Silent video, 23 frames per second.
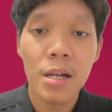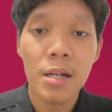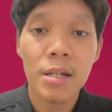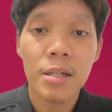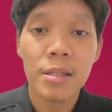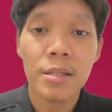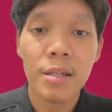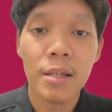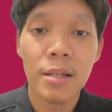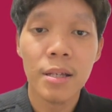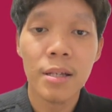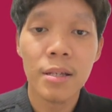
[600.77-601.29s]

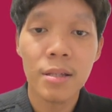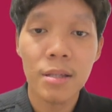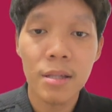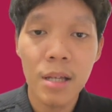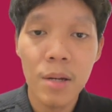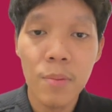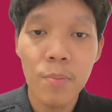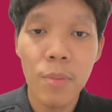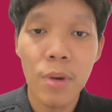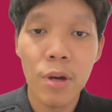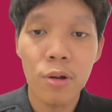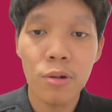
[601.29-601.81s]
The
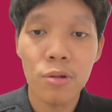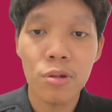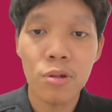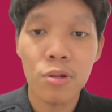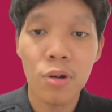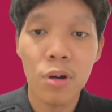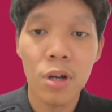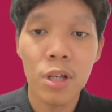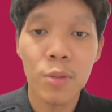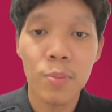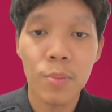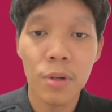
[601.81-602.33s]
system may
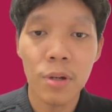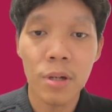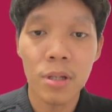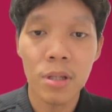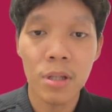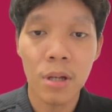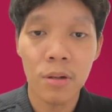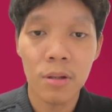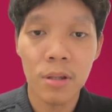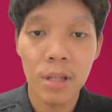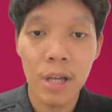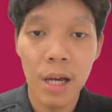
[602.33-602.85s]
also experience
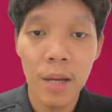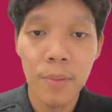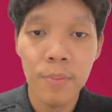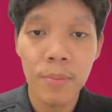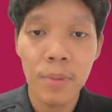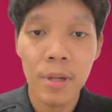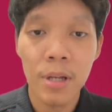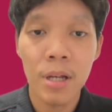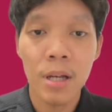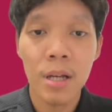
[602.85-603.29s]
downtime